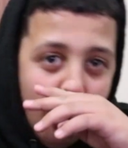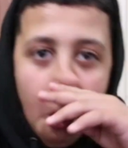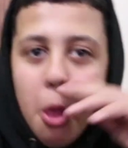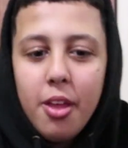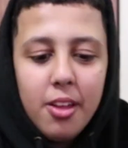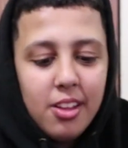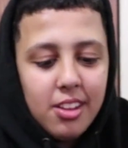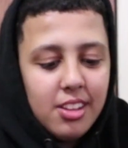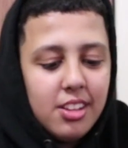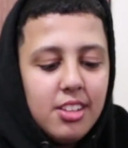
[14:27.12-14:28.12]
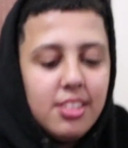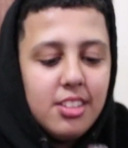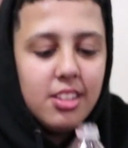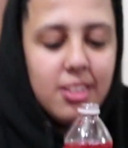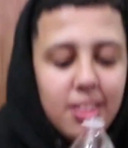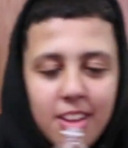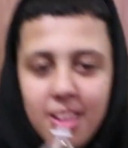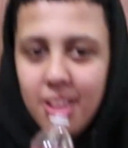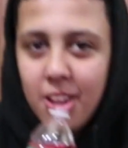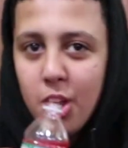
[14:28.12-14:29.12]
Really? Oh man, man, it's available
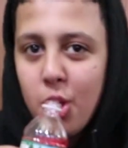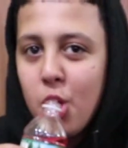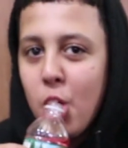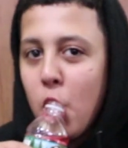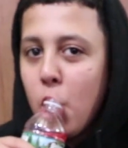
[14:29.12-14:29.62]
worldwide